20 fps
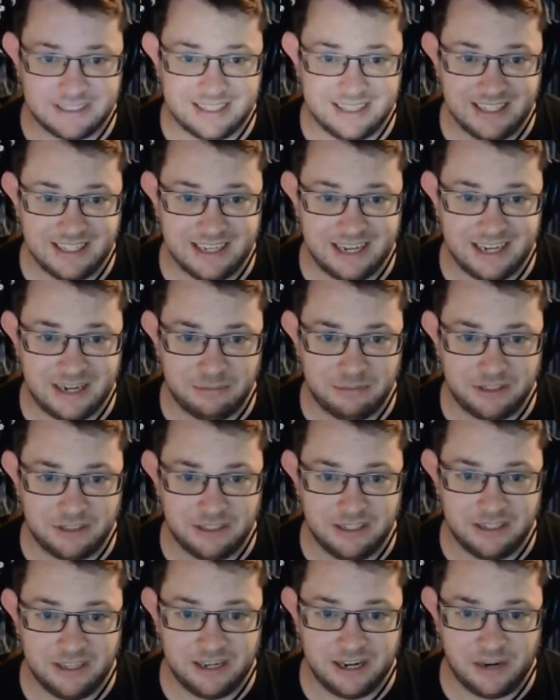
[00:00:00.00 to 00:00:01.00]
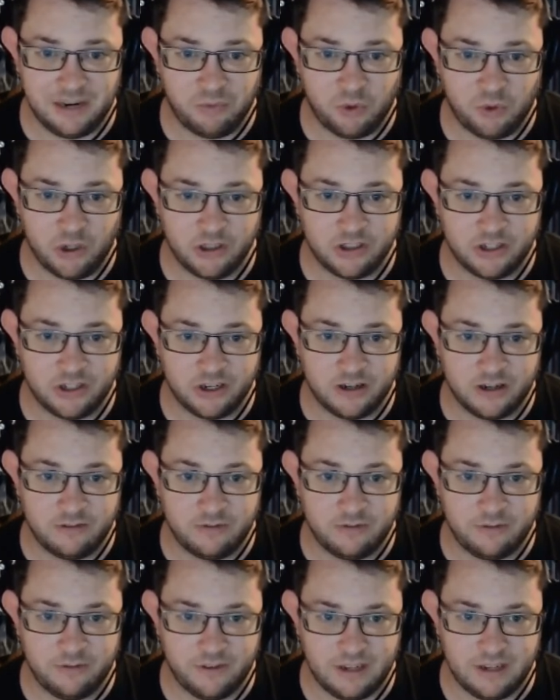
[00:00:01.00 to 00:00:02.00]
captain, and then I wandered off
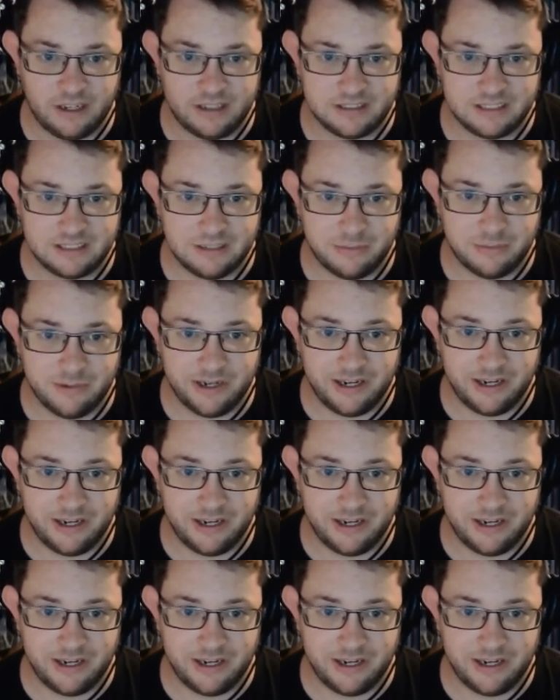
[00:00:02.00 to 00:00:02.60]
somewhere.